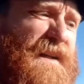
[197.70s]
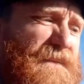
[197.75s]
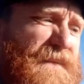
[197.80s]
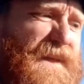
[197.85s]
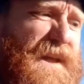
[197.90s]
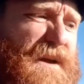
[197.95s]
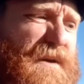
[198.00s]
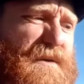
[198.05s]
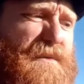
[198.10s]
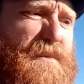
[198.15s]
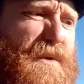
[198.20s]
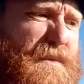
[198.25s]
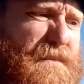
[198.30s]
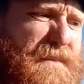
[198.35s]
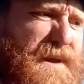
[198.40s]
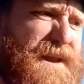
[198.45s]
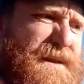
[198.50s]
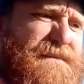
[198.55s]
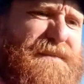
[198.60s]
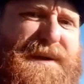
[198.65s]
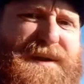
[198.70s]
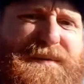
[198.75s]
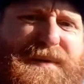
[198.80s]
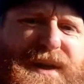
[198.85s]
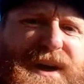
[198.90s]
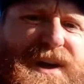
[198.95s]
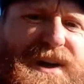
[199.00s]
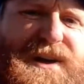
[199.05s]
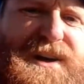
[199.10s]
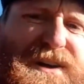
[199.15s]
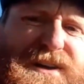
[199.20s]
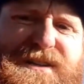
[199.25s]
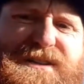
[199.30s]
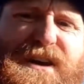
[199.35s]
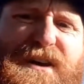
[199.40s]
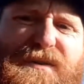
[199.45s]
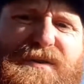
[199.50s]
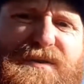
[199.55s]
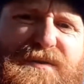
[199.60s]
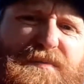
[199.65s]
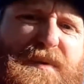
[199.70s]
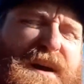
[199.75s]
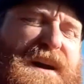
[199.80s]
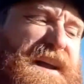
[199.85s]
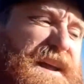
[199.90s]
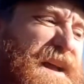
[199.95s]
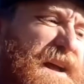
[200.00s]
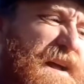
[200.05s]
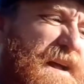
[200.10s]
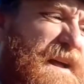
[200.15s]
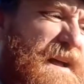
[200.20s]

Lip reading: you know, 1 minute being told by